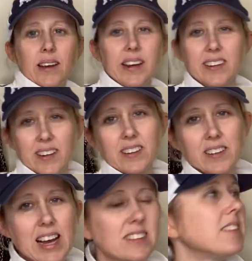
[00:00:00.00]
And the
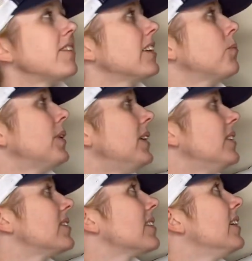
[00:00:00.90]
last and final
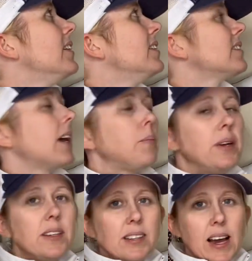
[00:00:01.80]
piece is a
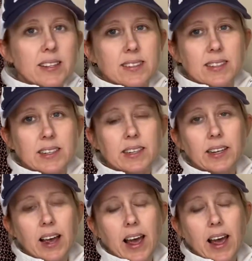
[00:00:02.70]
piece I see